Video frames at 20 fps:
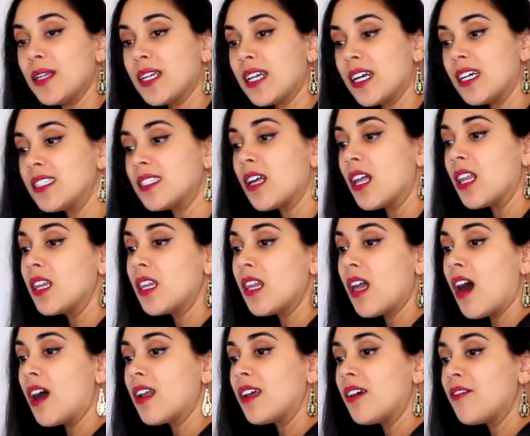because a
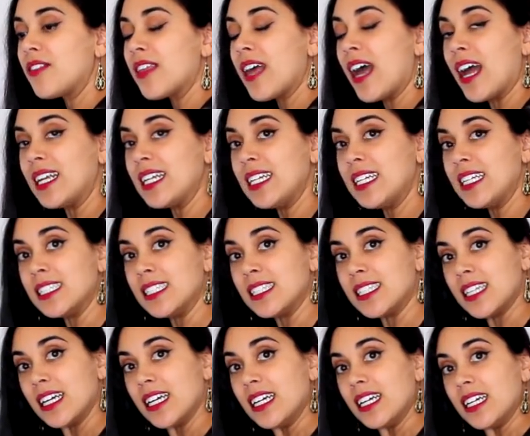lot of that
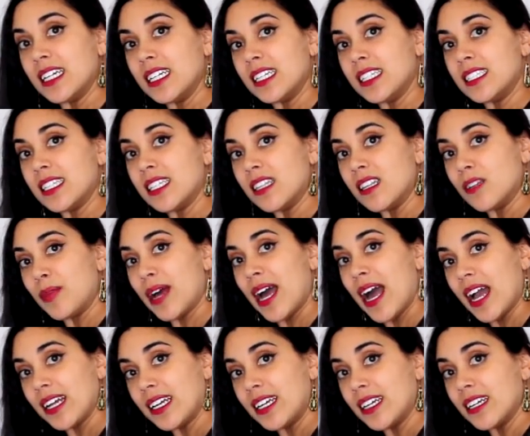ease is in the
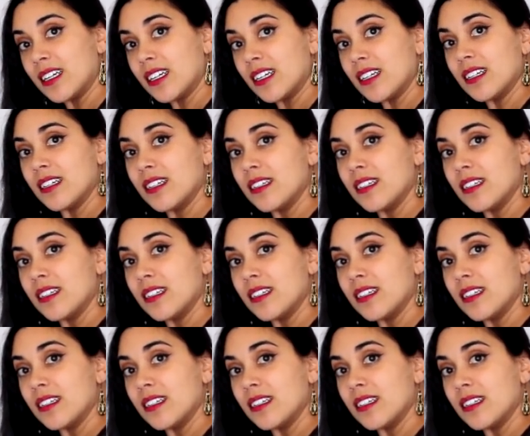back here.